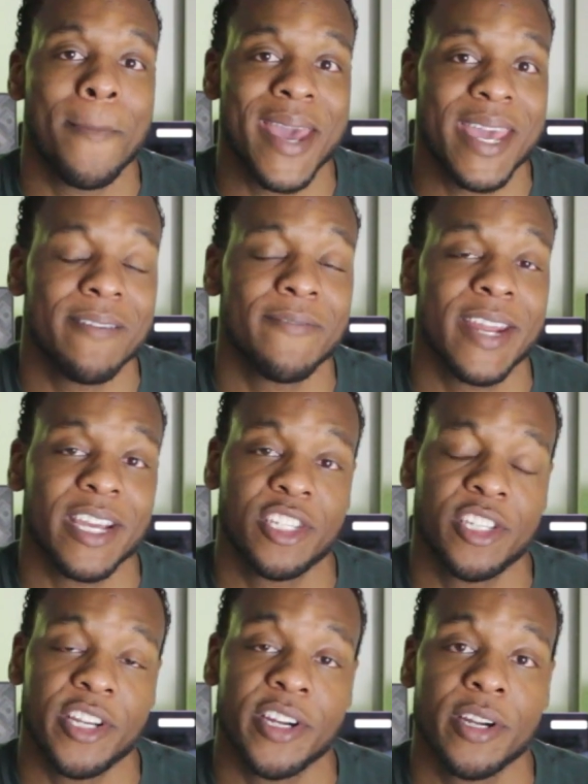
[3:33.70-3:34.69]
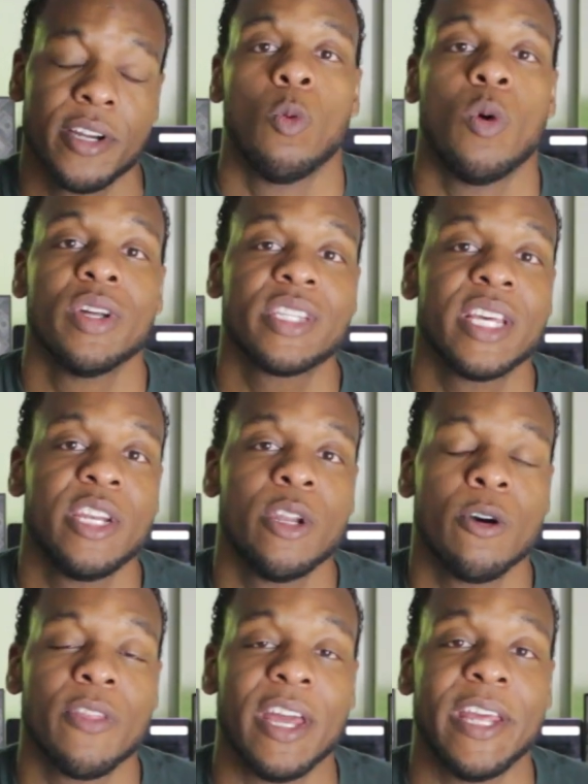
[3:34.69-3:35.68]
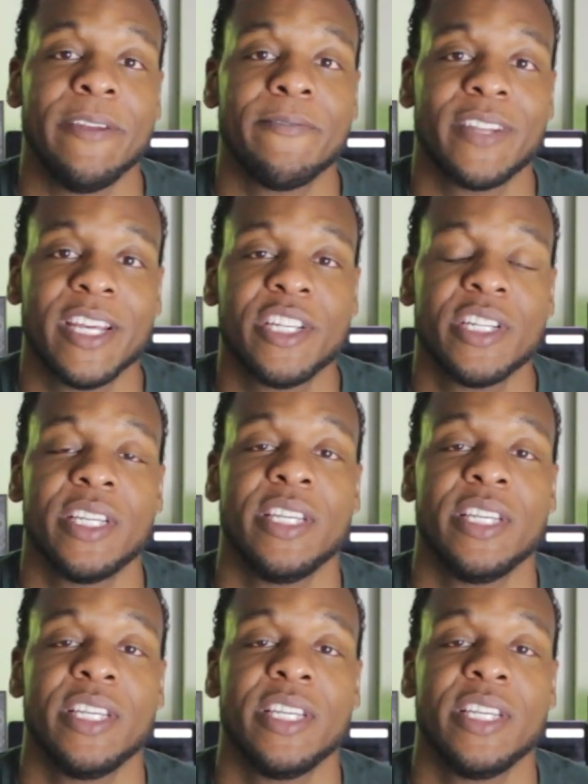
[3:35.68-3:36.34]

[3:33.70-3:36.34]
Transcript: May of next year, once they know that inflation